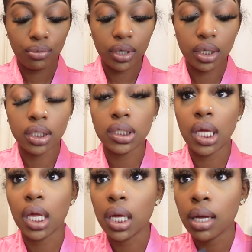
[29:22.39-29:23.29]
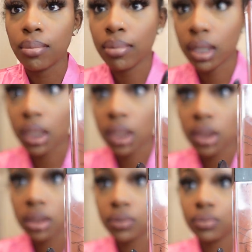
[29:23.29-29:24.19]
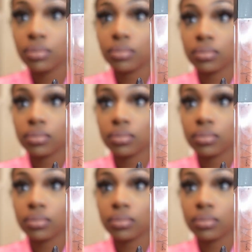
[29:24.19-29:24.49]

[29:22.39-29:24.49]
we're gonna take birthday suit,